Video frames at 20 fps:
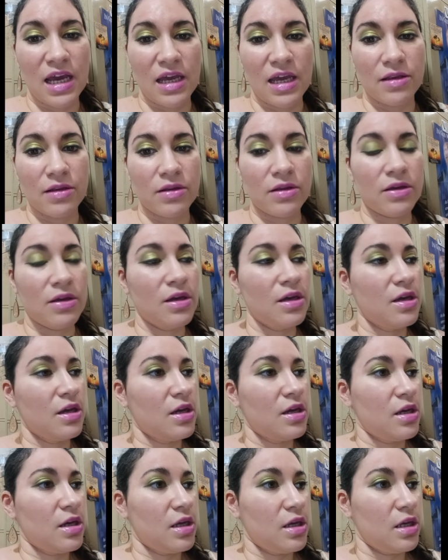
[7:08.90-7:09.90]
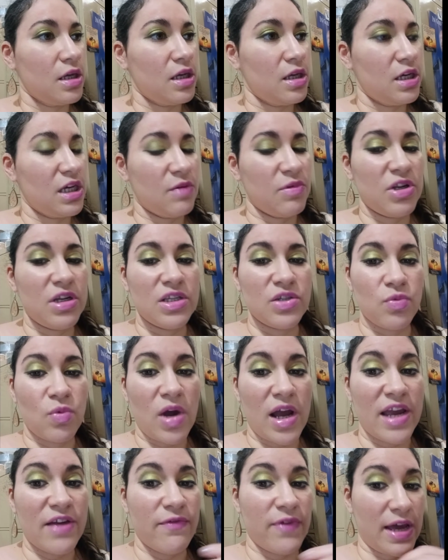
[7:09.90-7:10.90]
of how like go how to be
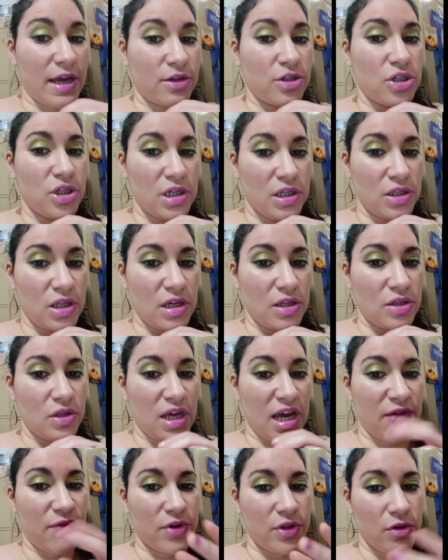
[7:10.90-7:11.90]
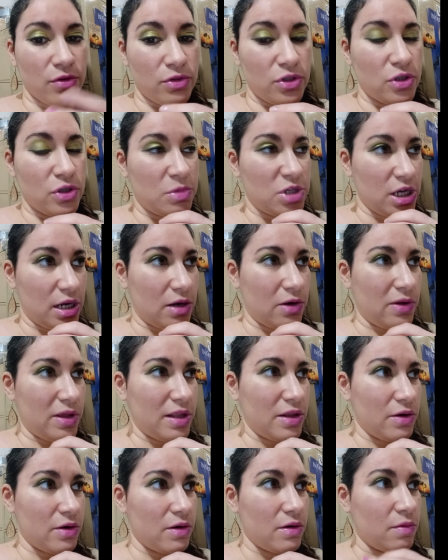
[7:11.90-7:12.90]
creative as an artist like
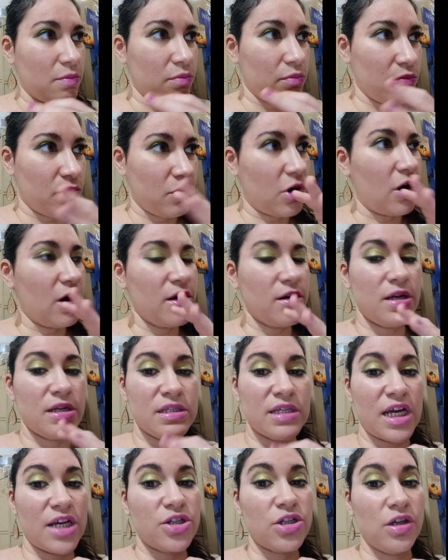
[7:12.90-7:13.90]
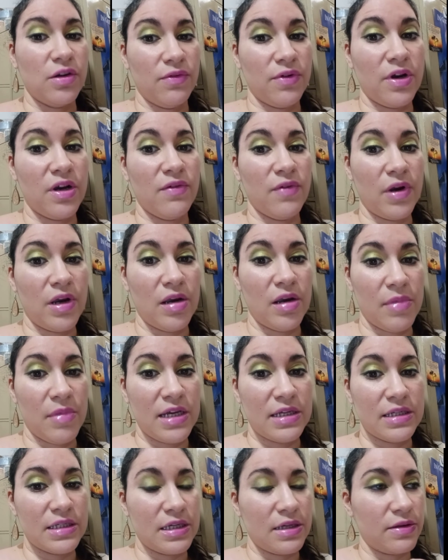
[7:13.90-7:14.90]
basically just shouting you on and spend
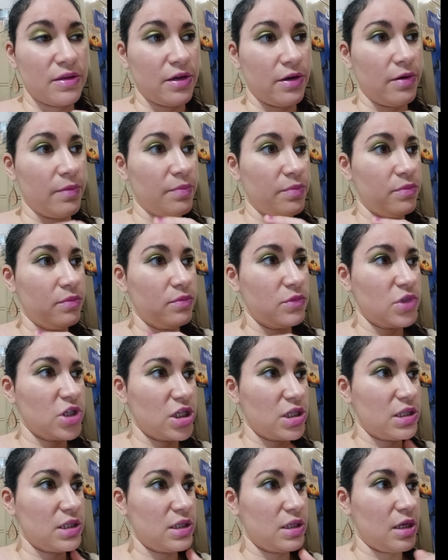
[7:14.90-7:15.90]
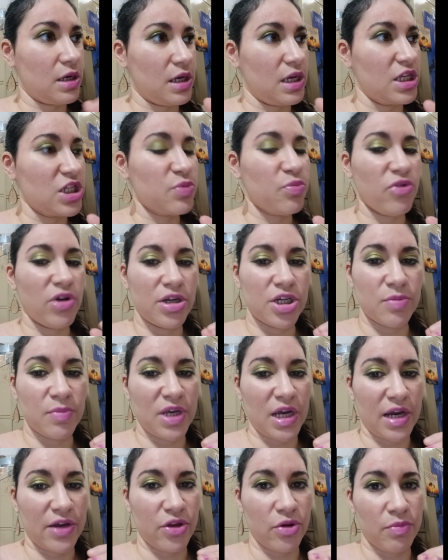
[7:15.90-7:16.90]
all our strengths put them all out
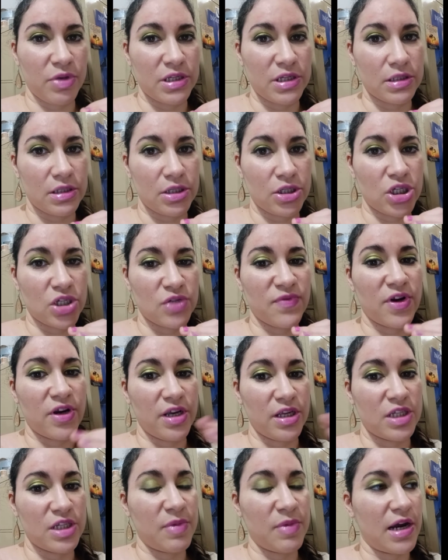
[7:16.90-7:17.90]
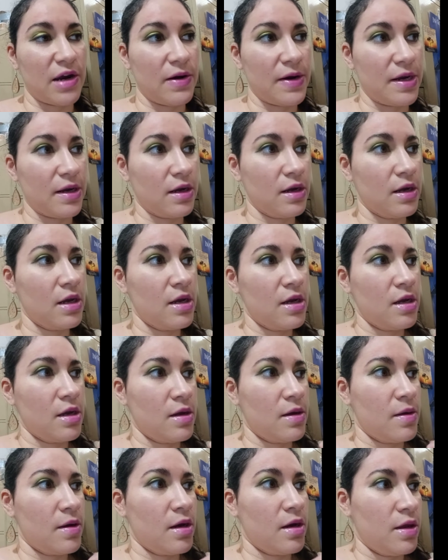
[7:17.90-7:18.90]
there and, and continue on,
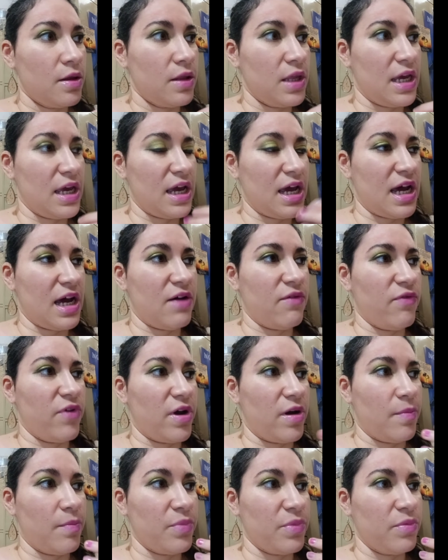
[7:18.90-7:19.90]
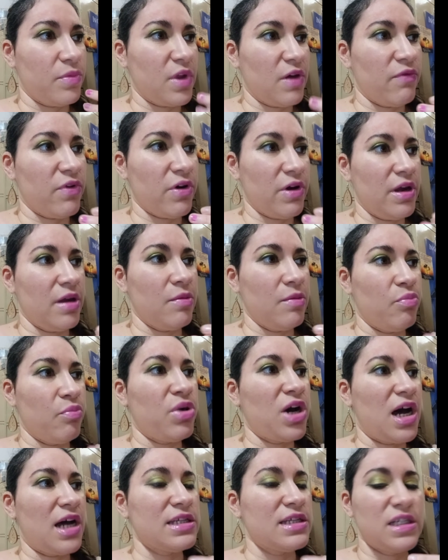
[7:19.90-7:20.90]
be innovative in our, our careers.
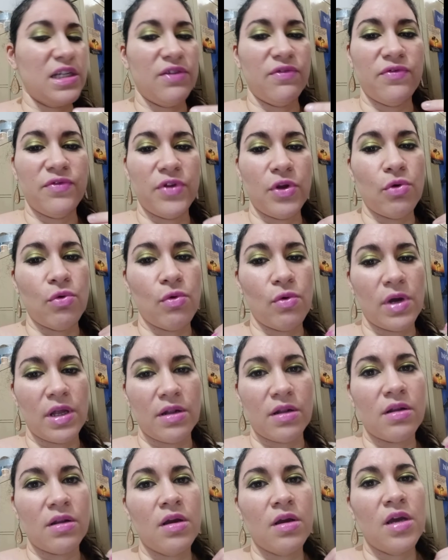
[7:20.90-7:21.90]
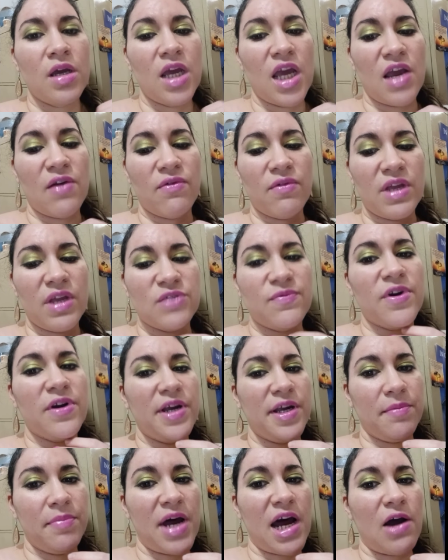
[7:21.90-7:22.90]
Just basically combining art and
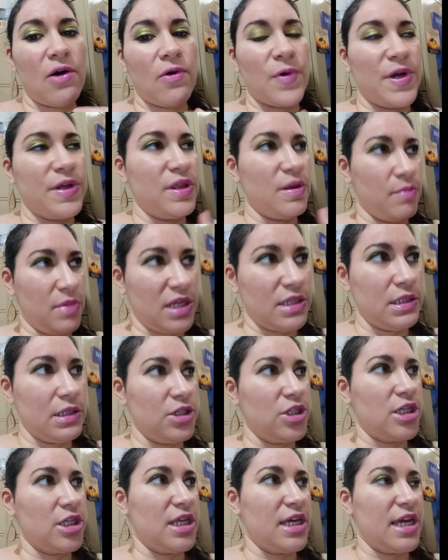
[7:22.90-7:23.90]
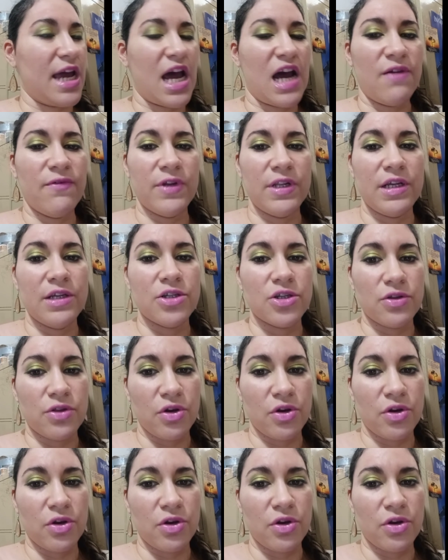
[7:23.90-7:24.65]
life as an artist in general.